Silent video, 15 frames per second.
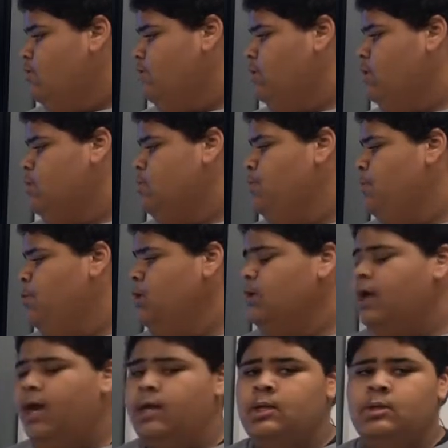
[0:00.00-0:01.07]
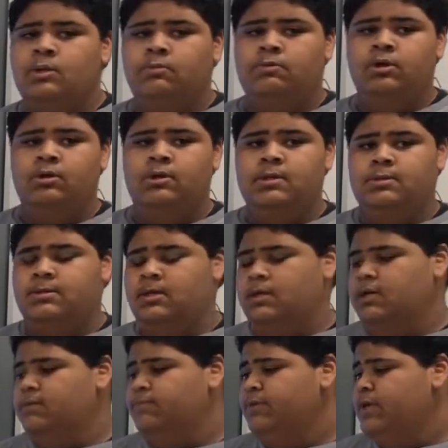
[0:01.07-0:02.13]
for her support and guidance throughout the
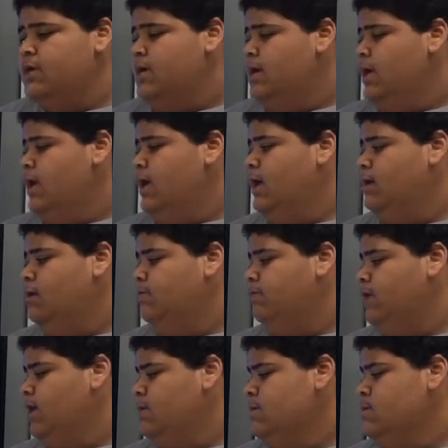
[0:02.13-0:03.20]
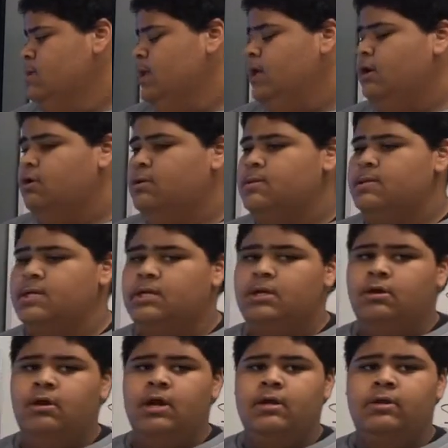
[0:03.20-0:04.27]
study, and Francis Slater, a
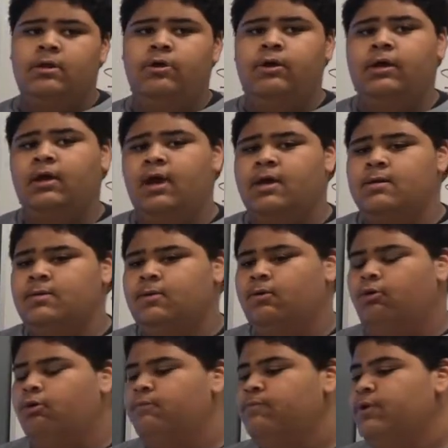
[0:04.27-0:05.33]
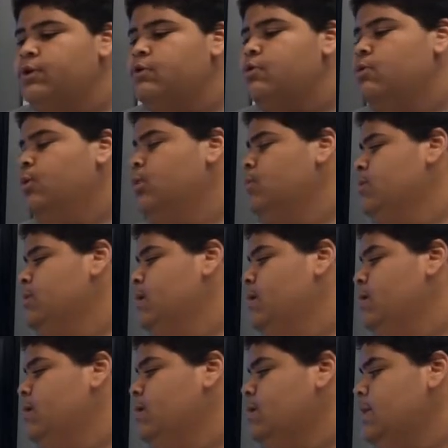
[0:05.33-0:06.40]
senior at Cloquet High School, who's been
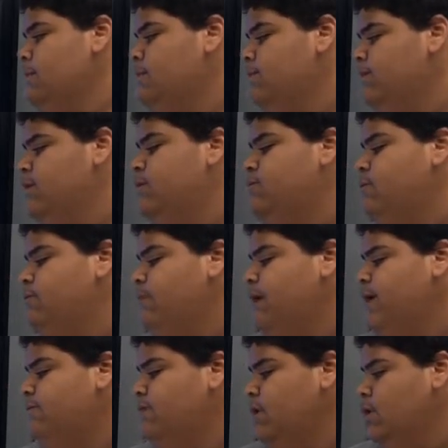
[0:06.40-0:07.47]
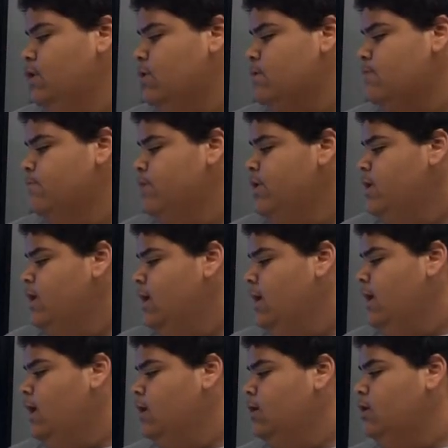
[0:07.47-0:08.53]
studying zebrafish for 5 years,
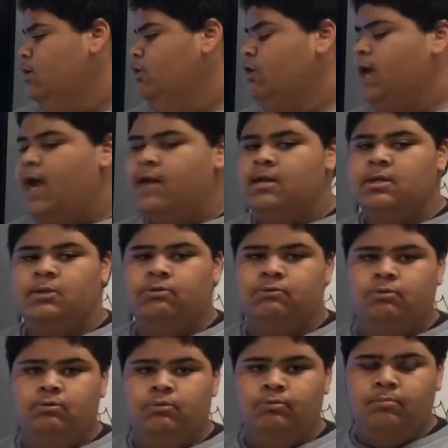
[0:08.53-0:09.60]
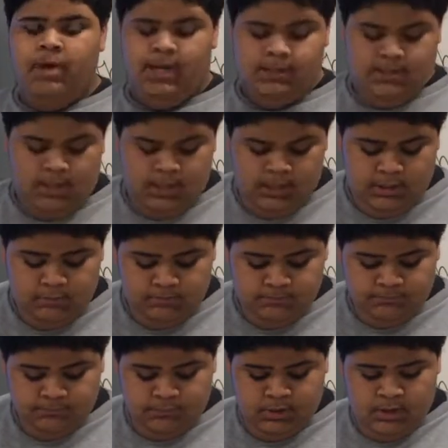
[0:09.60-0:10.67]
and her guidance through my study.
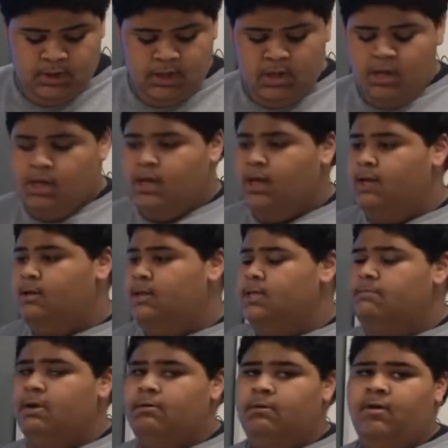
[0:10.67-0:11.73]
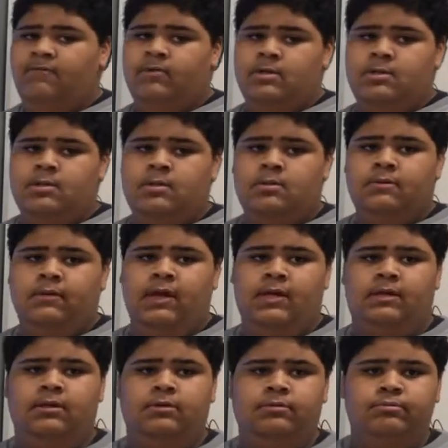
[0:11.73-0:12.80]
And these are my references.
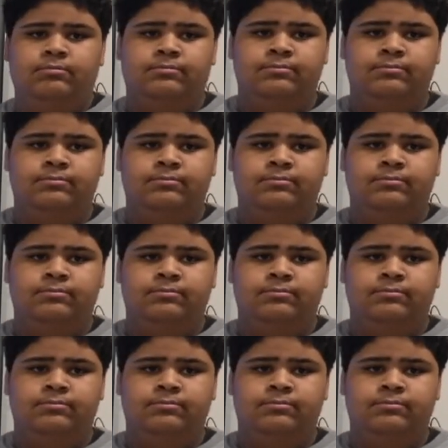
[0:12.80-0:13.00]
Thank you.